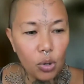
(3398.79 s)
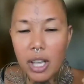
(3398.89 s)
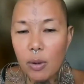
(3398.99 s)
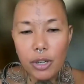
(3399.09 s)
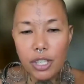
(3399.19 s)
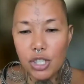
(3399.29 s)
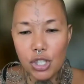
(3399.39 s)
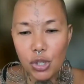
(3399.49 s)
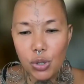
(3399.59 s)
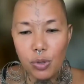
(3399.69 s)
All I
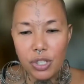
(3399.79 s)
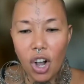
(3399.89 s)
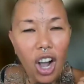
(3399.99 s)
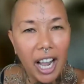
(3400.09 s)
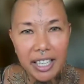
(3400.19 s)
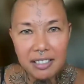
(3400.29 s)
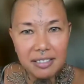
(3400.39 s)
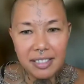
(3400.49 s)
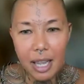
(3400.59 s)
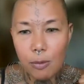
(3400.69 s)
wanted to do was
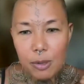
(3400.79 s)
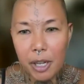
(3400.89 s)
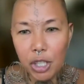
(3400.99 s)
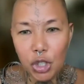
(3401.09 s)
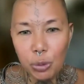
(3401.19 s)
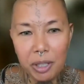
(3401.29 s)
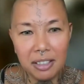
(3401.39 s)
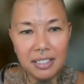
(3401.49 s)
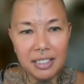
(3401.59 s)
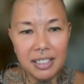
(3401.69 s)
hide. That was my
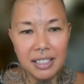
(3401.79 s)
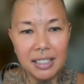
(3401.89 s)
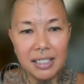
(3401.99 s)
human.